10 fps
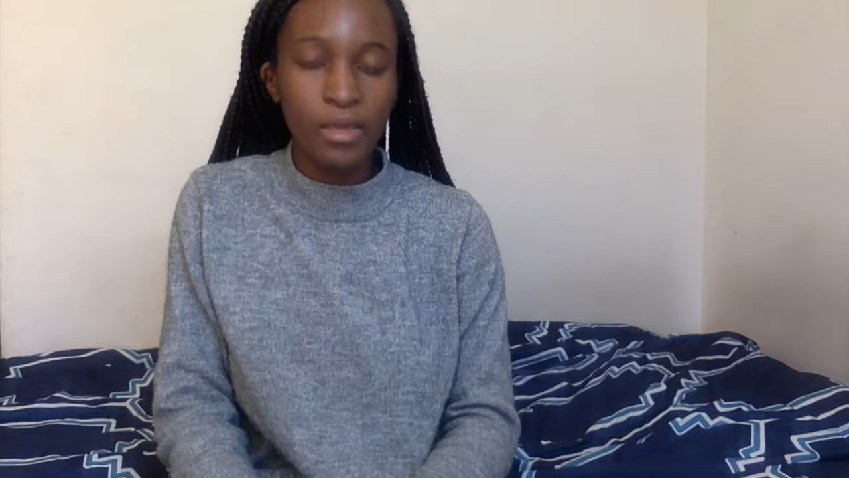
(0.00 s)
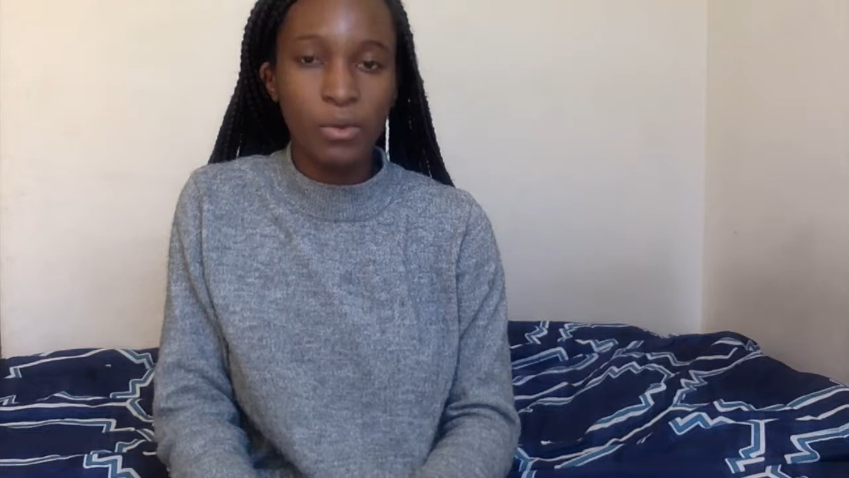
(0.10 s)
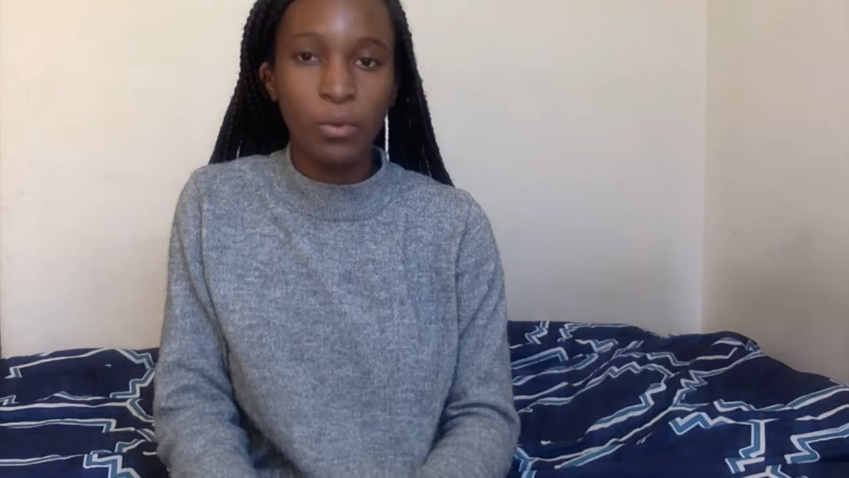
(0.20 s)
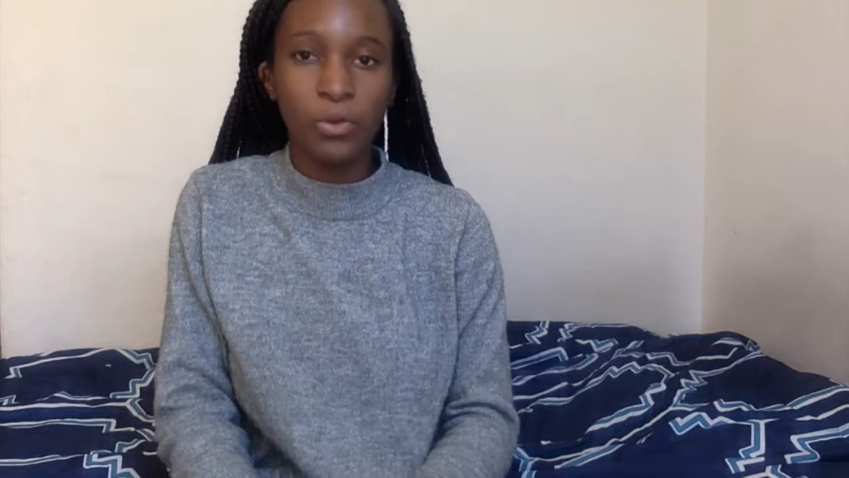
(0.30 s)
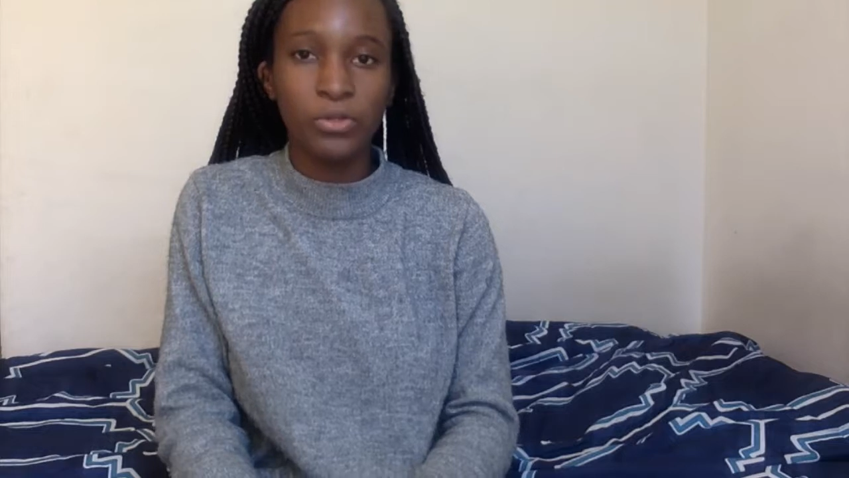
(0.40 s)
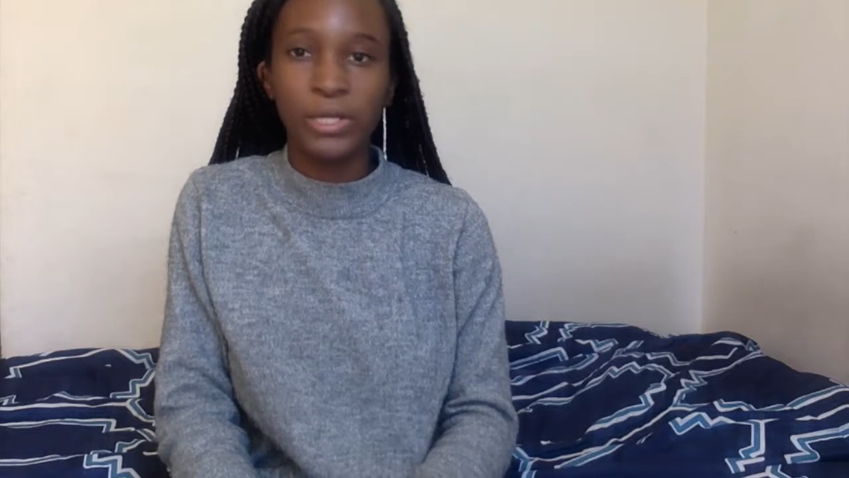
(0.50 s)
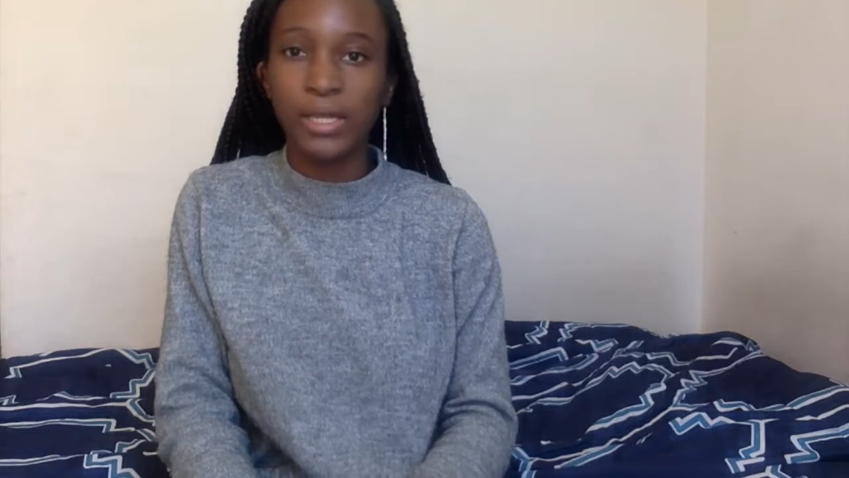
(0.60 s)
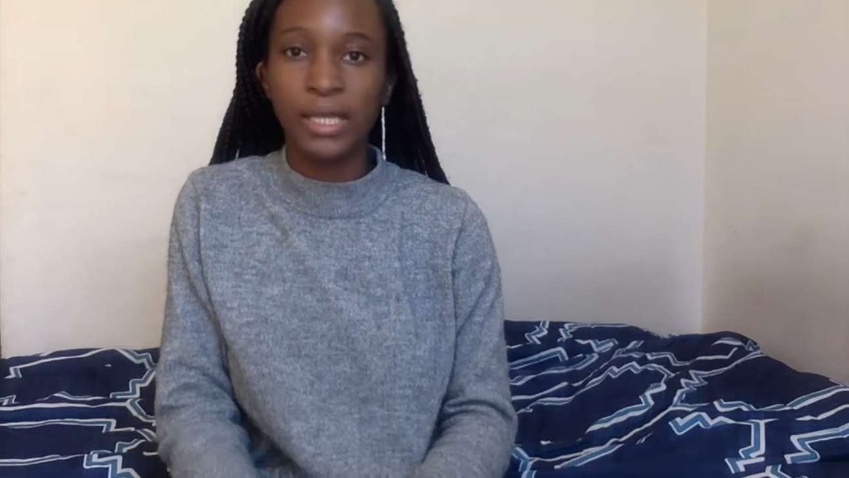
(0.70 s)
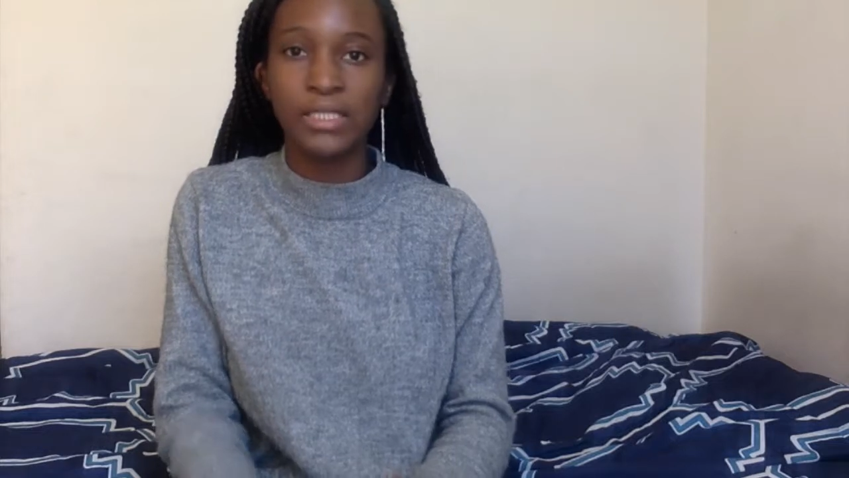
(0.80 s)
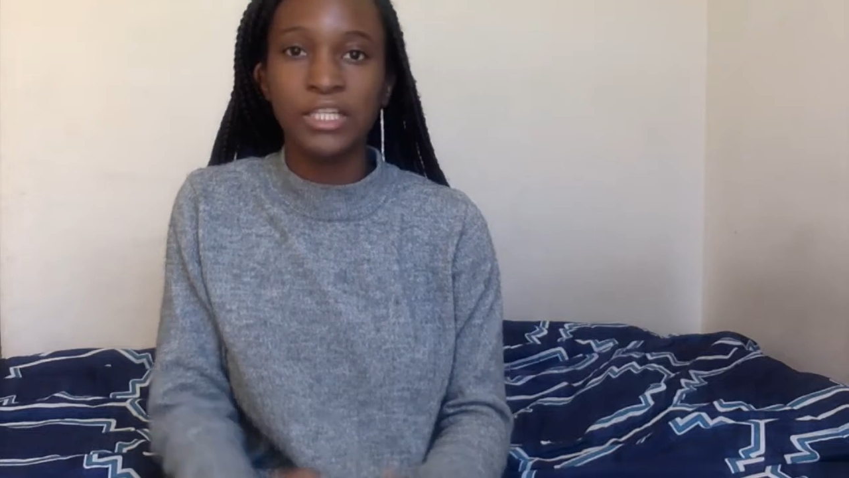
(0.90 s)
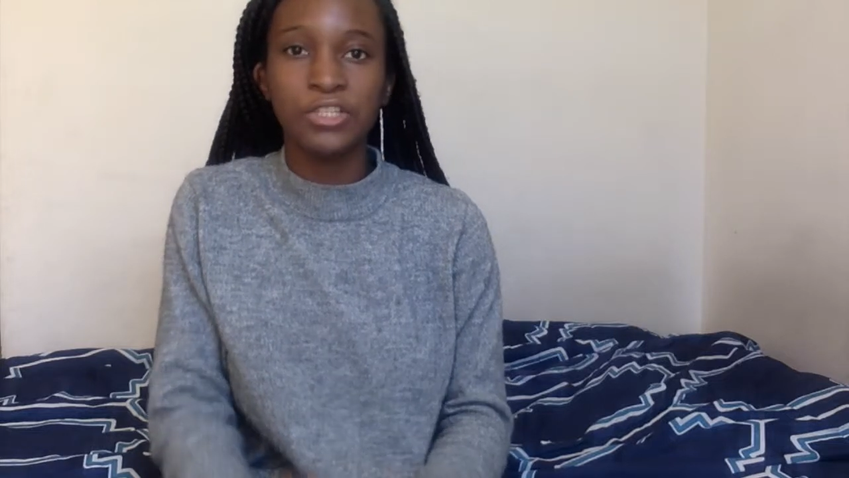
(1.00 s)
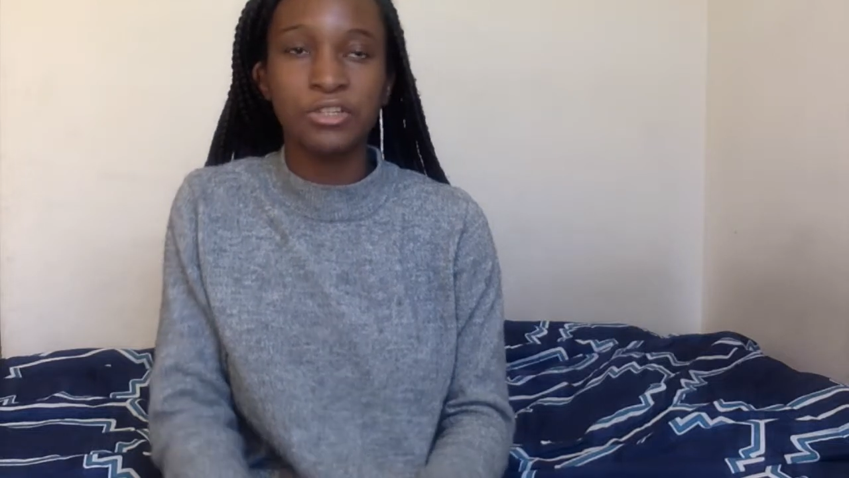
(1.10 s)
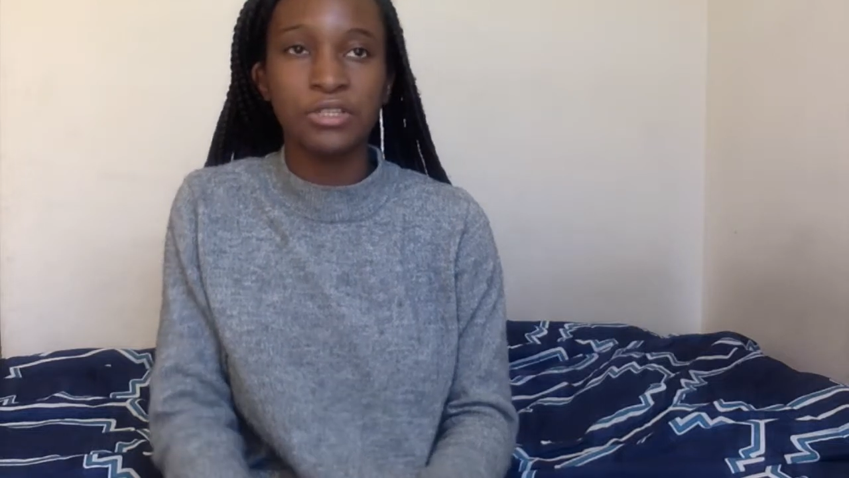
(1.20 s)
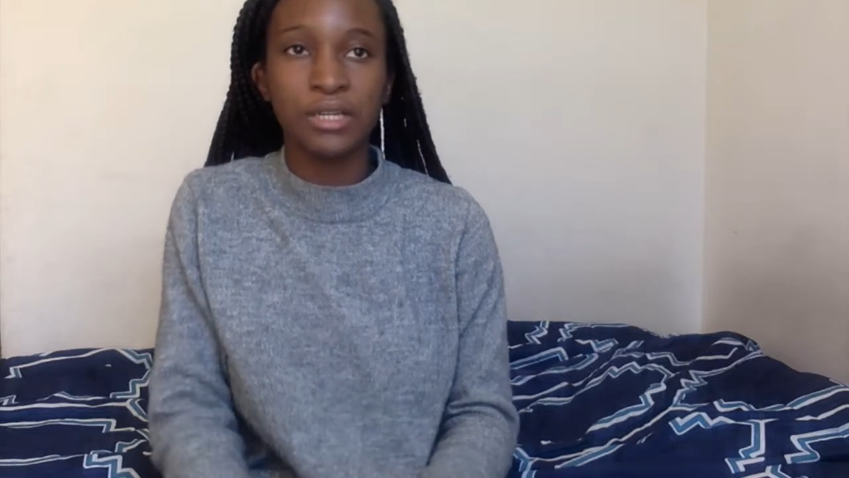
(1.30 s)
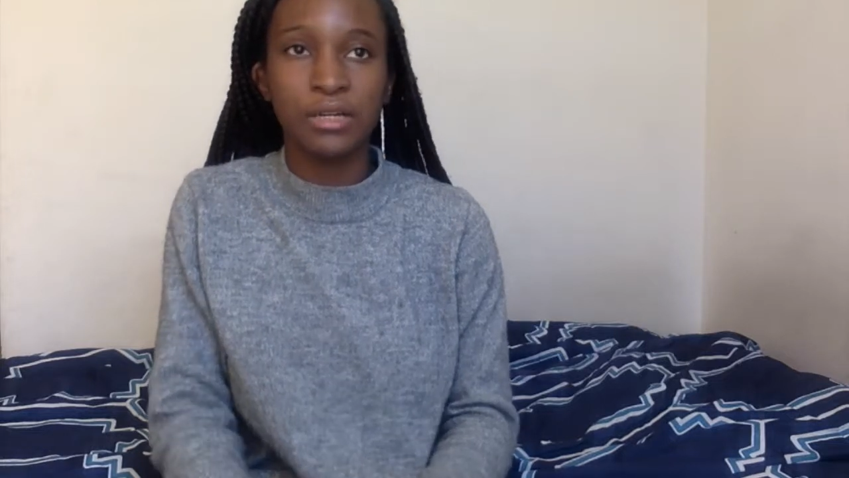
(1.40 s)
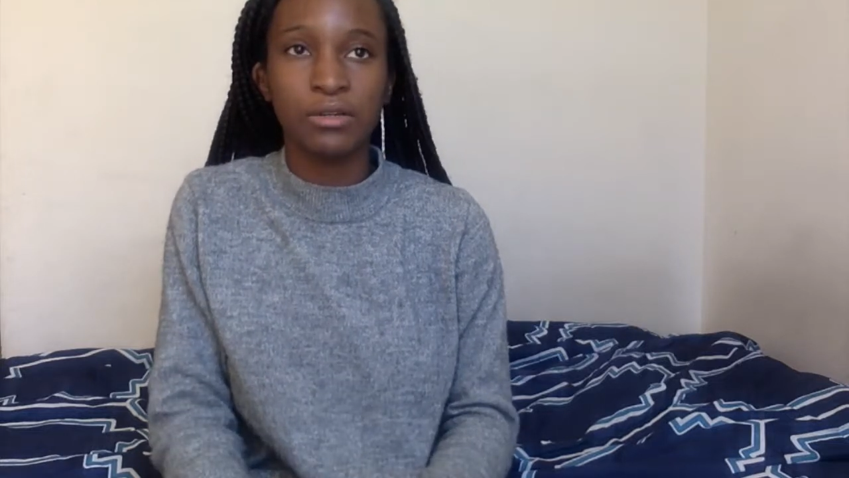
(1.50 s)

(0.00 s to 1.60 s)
Or you get, like, teachers that are